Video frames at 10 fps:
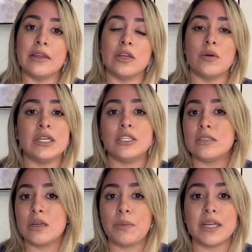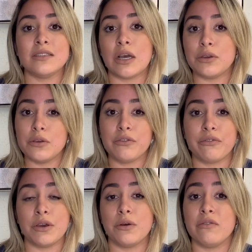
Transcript: You know, it just depends how you feel.